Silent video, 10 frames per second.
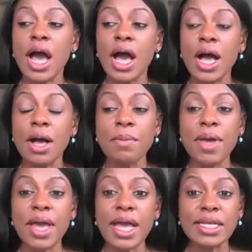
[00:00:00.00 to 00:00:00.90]

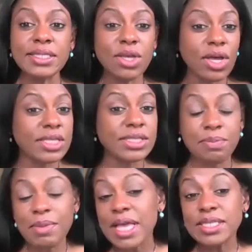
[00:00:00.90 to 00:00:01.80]
And it's
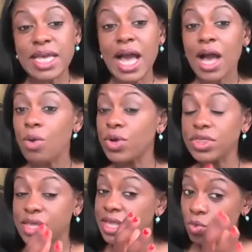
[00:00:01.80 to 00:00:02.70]
amazing how
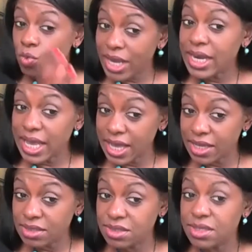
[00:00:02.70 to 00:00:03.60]
in the right
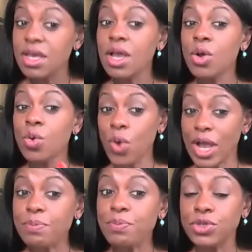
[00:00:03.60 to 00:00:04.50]
hands,
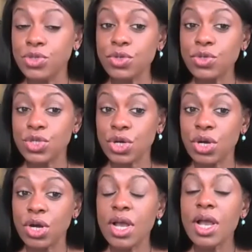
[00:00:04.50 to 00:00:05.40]
right
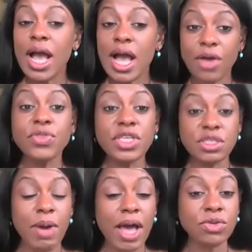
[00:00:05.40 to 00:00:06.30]
producer, how
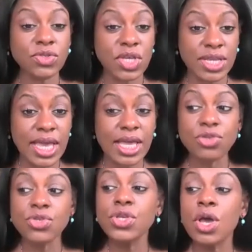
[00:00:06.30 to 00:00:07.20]
these bottles can
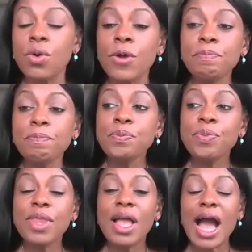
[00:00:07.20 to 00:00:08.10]
age. So
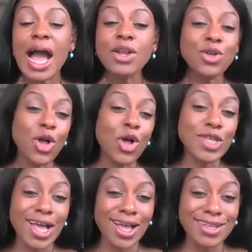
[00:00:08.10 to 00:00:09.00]
I don't
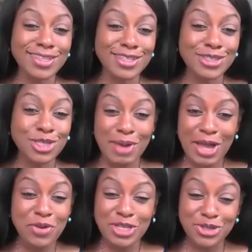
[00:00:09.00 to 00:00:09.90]
hold on to
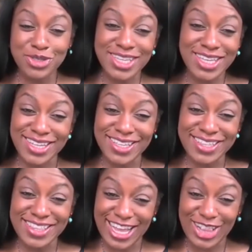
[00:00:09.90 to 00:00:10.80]
my Winter's
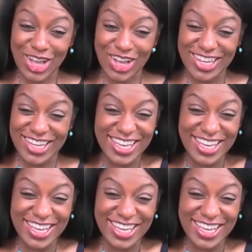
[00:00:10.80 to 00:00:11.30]
Hill that long.